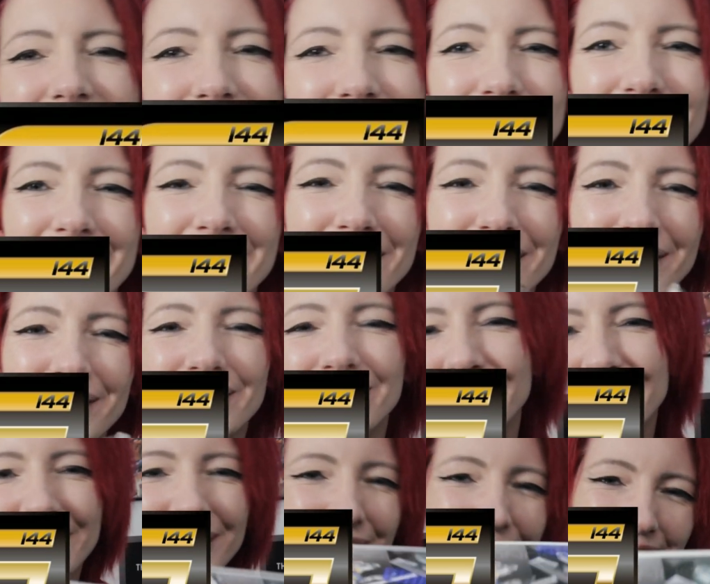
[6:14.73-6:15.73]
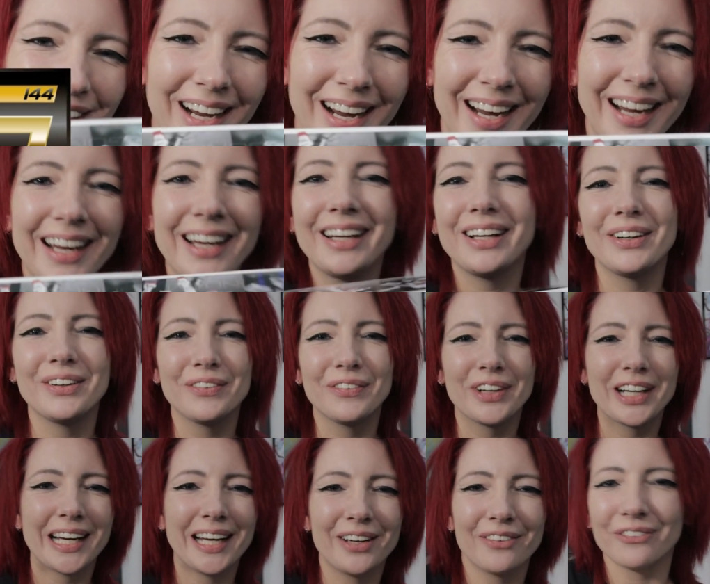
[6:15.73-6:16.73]
real grade.
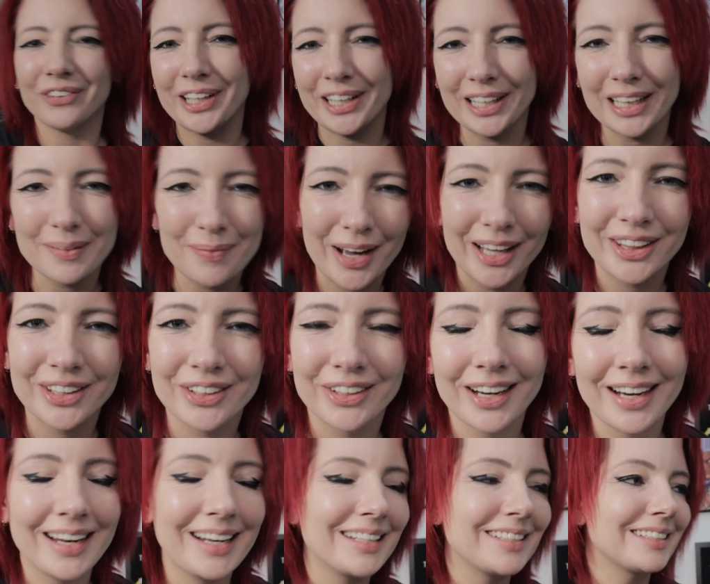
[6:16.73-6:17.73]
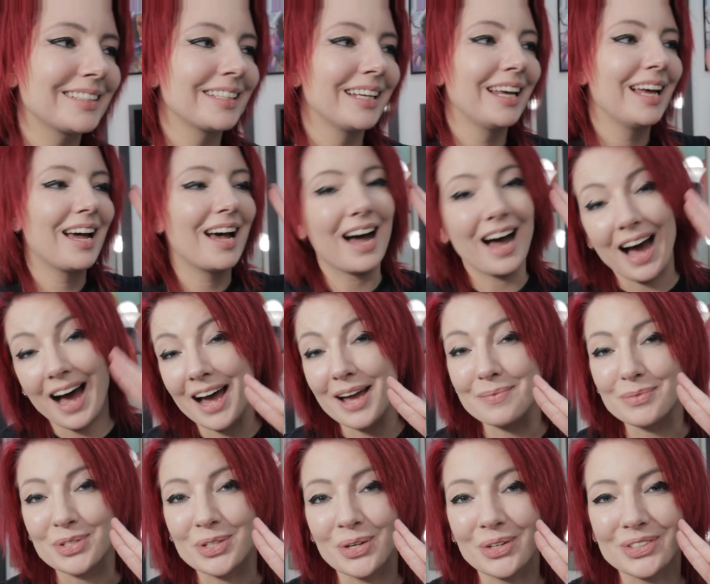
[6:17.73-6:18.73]
We're getting real about the grades.
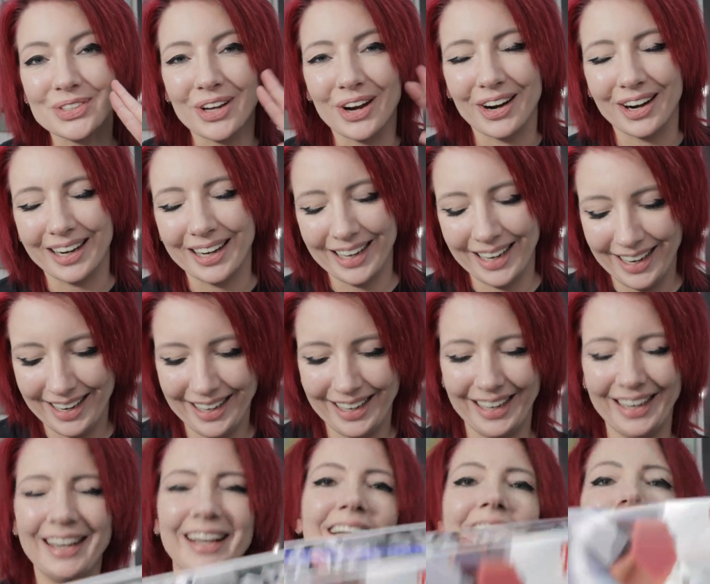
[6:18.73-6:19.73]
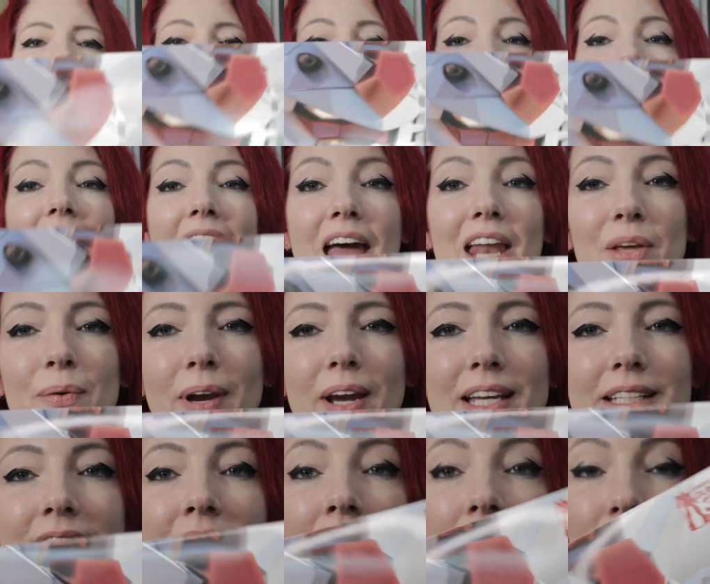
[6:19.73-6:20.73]
I'm so sorry.
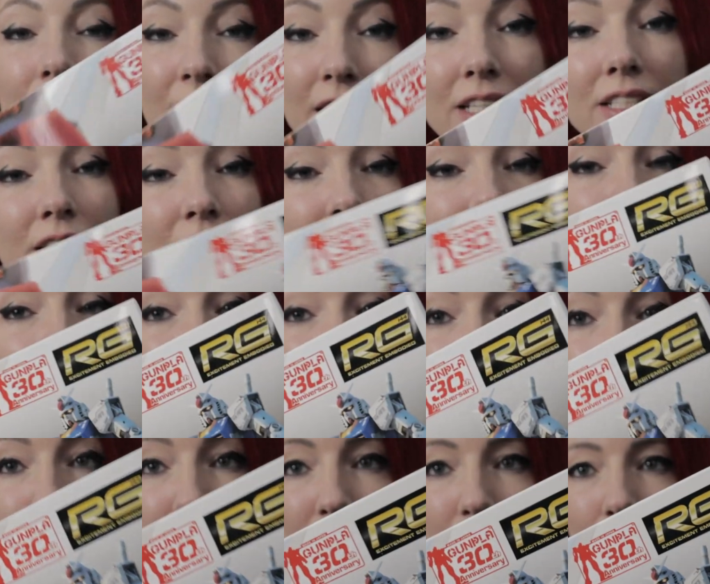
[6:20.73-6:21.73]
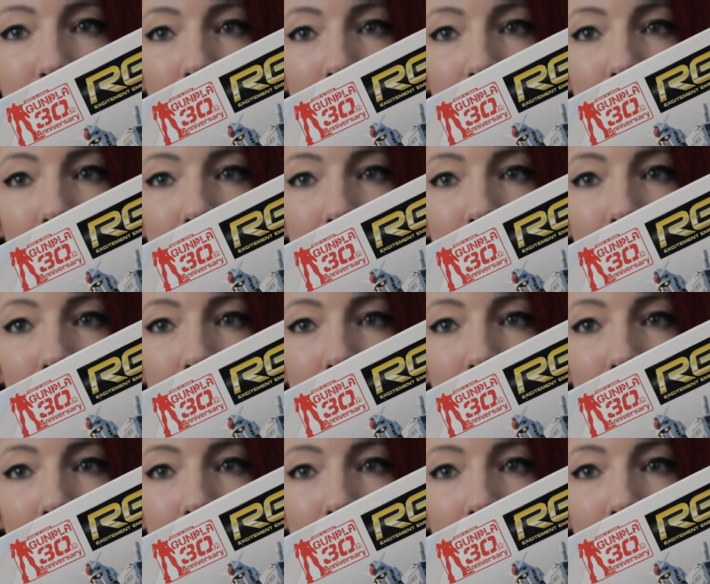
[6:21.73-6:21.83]
Anyways, this is a real